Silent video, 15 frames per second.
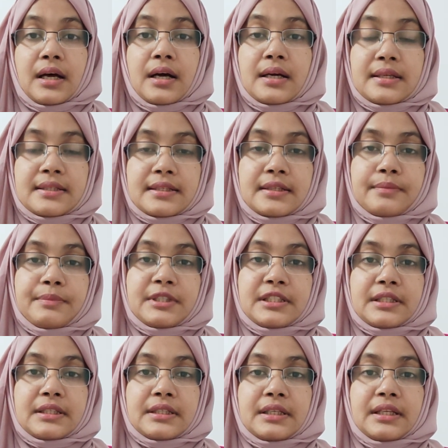ask
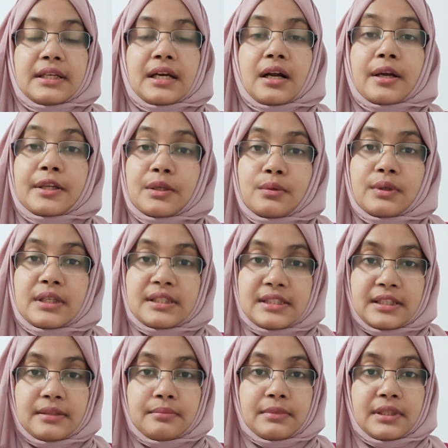repeatedly, are you
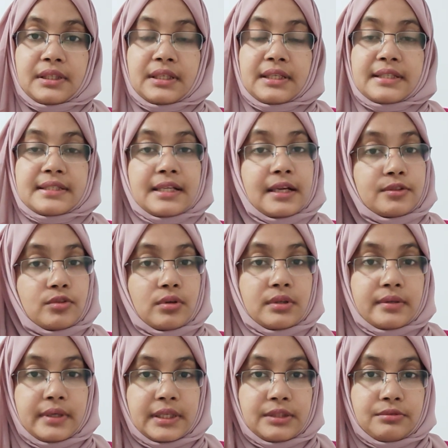getting me? Is that
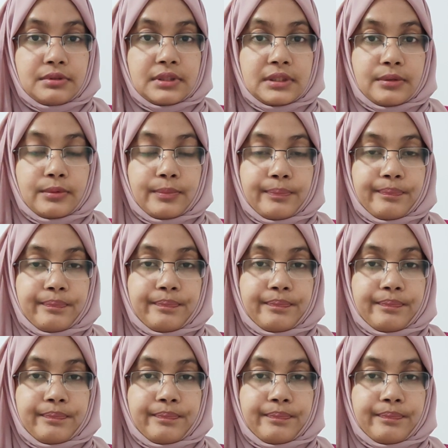all right with you?